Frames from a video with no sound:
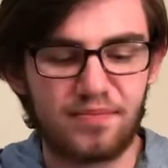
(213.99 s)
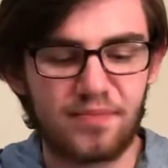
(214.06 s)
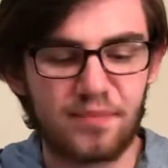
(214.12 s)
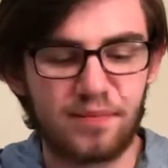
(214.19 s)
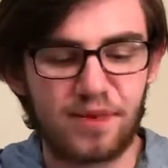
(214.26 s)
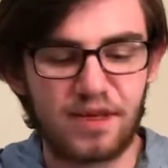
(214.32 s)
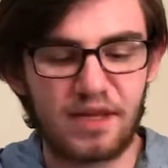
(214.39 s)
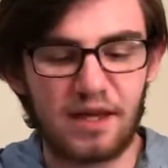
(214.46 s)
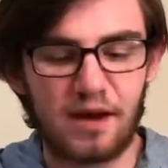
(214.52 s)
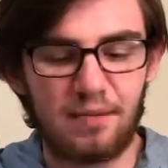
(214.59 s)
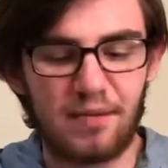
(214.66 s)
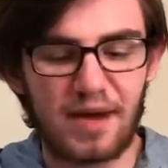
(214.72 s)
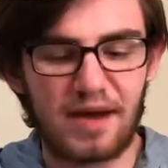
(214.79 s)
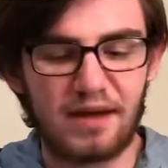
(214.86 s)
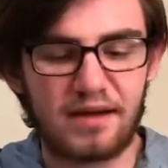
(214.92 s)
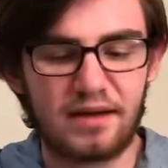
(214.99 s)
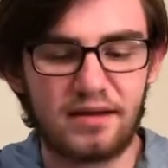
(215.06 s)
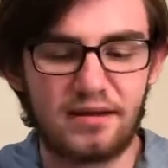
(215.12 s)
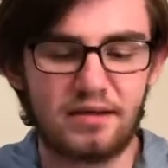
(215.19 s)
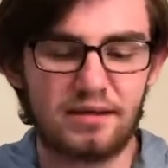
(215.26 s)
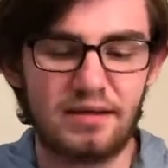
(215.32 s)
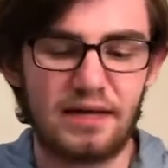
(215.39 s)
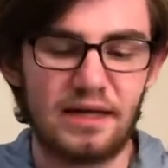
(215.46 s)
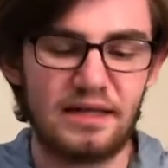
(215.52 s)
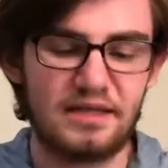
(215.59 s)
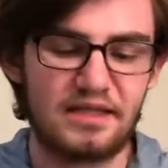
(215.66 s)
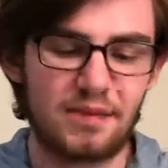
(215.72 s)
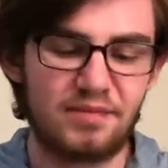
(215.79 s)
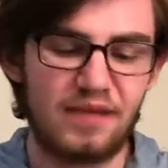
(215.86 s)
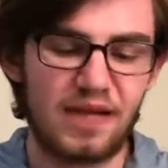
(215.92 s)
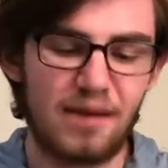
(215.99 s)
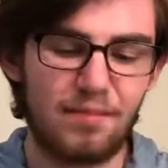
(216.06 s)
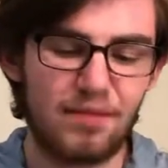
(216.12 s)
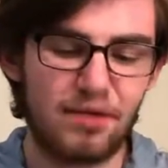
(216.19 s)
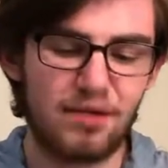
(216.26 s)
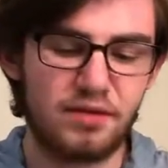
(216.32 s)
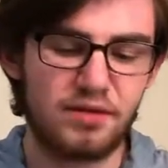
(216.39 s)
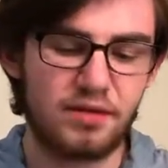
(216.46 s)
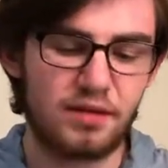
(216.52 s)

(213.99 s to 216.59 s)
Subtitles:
But they got back in September,